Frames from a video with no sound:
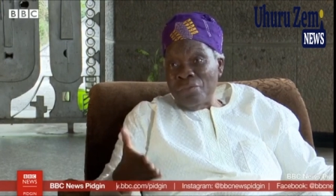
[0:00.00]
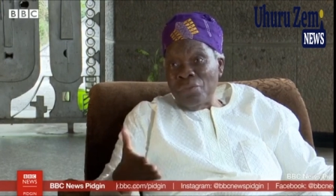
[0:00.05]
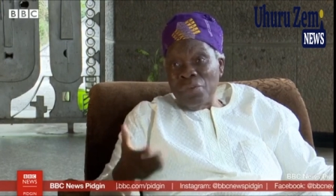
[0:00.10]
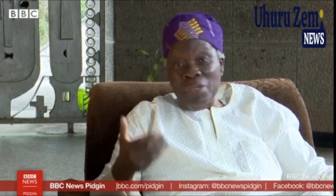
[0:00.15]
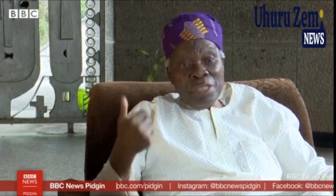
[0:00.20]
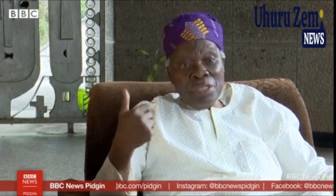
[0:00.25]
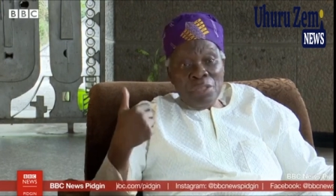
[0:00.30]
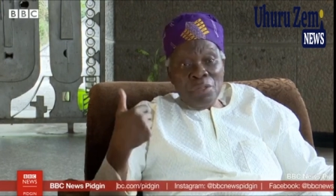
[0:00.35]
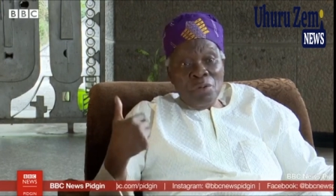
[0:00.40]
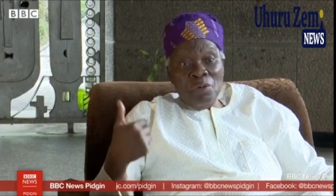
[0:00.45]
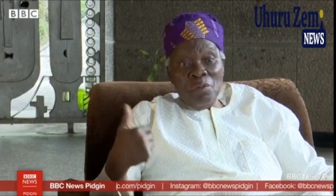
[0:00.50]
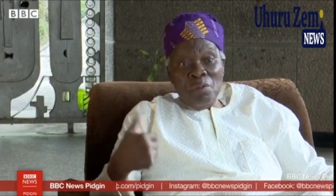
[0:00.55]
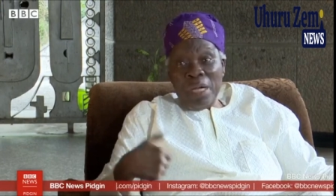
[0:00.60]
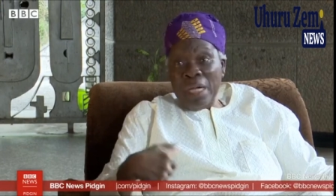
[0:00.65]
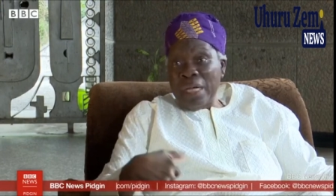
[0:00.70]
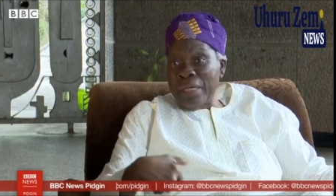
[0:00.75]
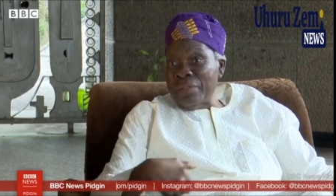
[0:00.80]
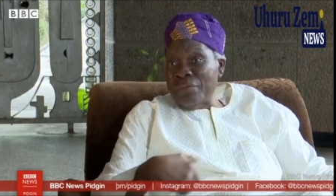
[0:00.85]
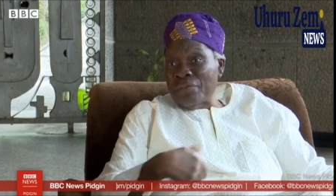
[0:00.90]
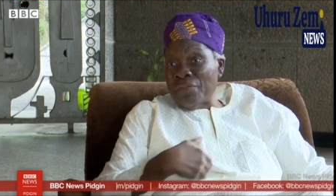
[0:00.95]
We
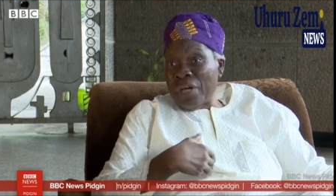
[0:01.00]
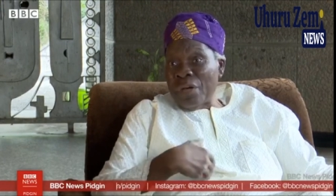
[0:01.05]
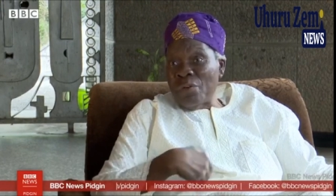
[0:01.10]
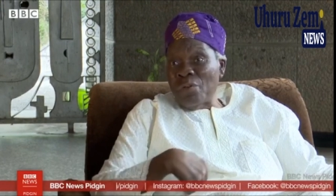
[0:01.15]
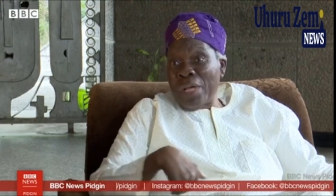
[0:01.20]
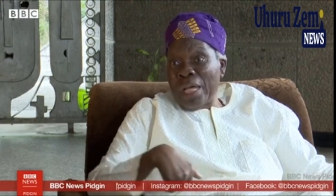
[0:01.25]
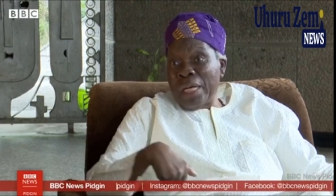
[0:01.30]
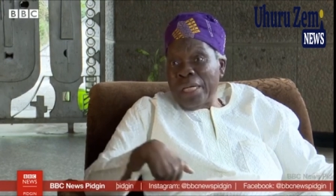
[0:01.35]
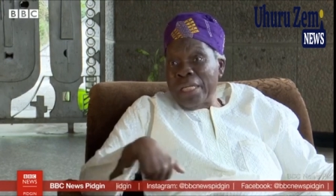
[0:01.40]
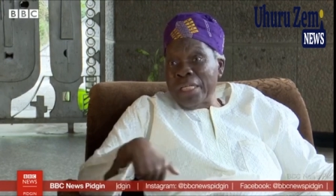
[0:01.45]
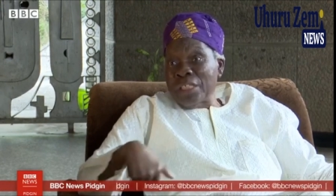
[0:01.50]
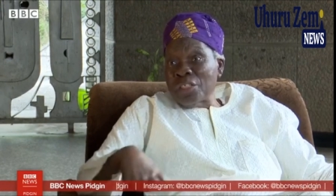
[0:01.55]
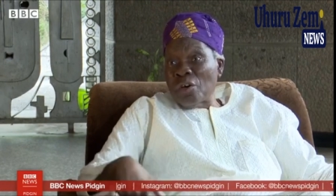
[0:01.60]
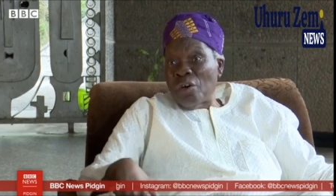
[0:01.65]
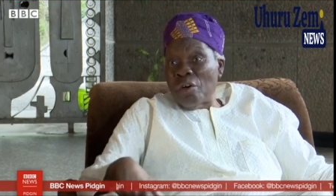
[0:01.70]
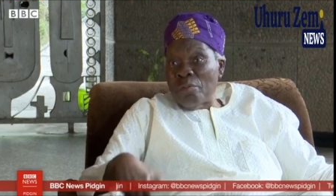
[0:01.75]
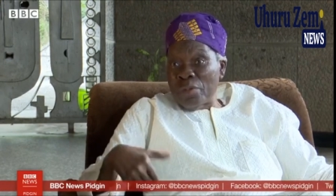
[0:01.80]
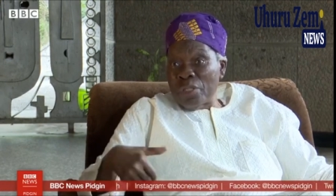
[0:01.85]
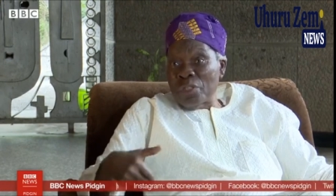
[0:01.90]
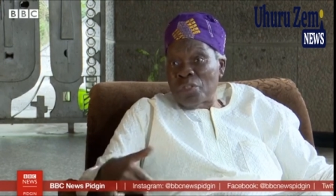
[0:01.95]
Yoruba, in fact, we are late
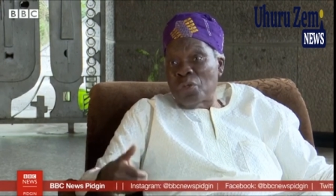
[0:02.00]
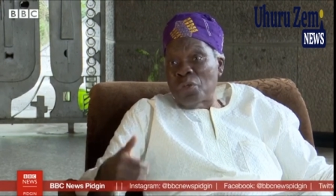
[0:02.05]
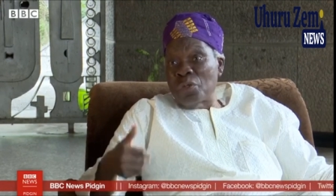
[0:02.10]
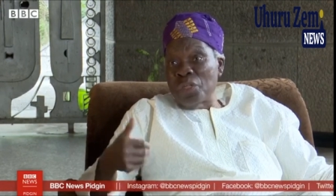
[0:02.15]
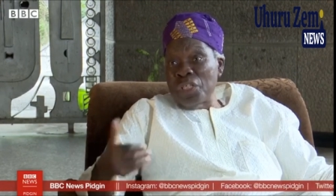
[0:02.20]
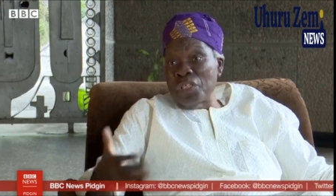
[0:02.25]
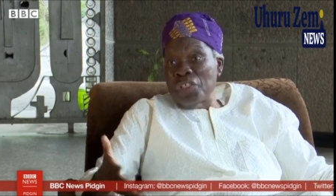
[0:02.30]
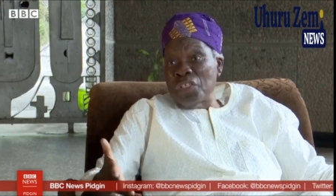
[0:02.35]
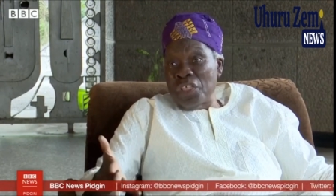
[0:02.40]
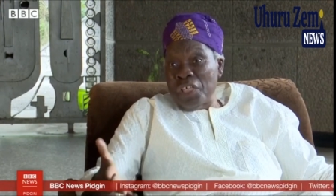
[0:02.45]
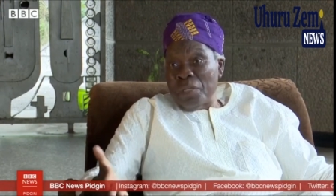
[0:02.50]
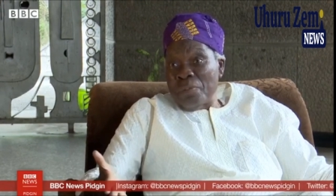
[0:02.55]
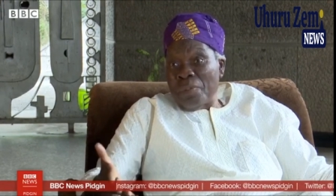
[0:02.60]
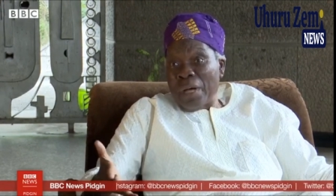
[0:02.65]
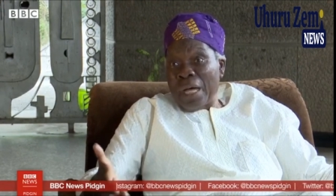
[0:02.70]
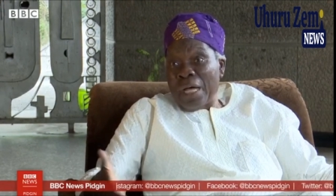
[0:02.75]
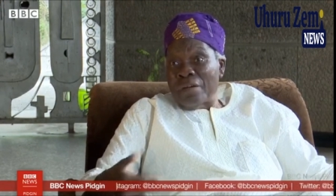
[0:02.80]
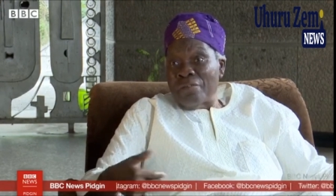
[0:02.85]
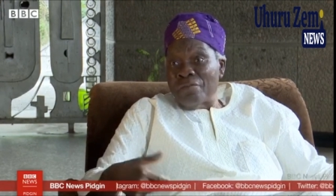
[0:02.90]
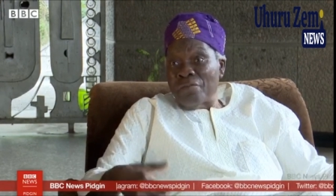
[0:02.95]
to this
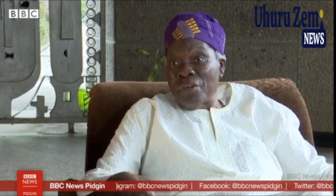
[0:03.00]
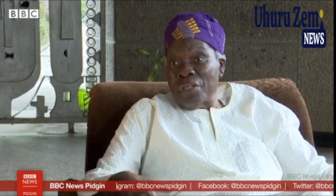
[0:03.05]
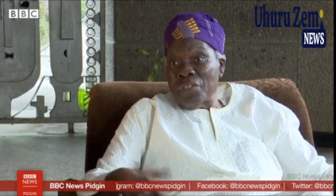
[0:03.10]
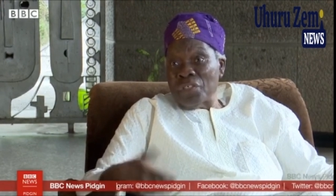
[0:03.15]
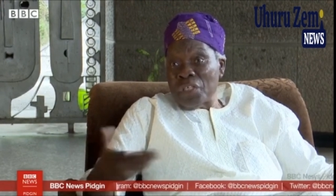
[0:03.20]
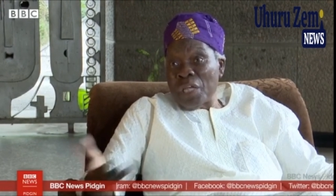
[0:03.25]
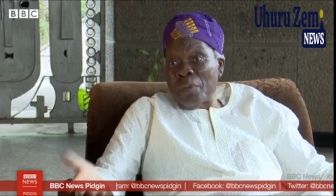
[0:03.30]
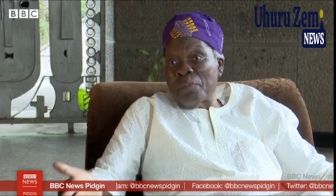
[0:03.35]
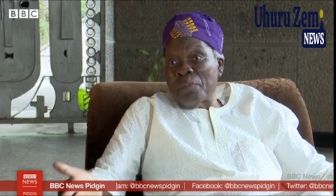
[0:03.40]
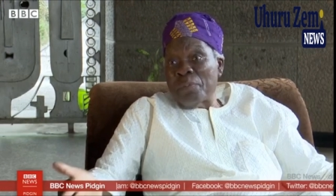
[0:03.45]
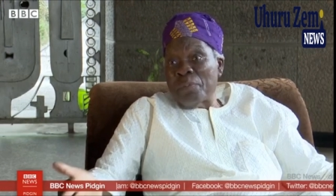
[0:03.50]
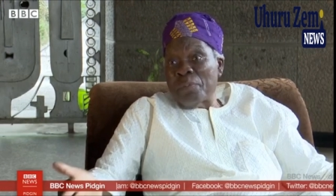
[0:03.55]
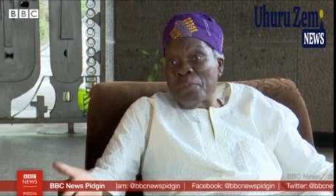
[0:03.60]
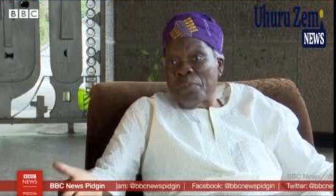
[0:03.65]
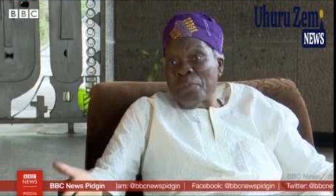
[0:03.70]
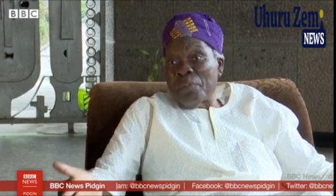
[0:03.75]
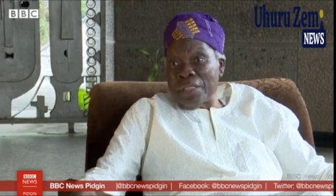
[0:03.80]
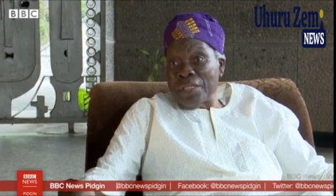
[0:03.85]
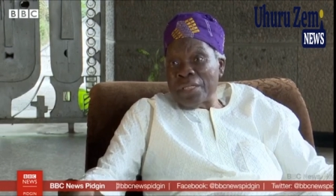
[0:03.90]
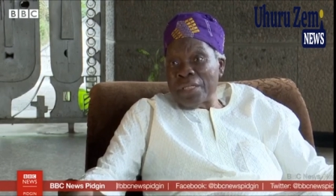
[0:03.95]
demand for a separate
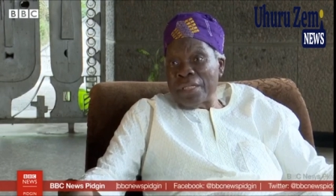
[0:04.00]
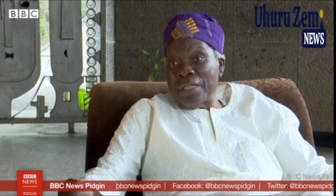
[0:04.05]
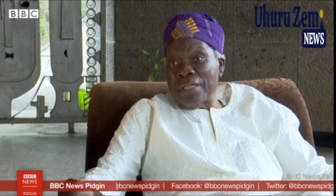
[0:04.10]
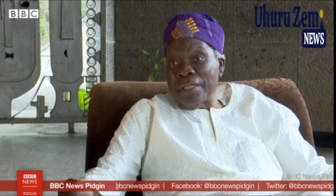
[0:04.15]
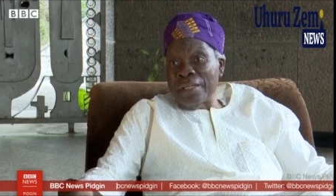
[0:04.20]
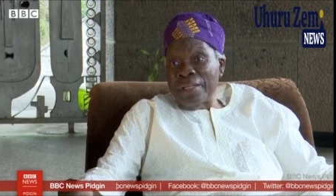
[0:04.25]
country.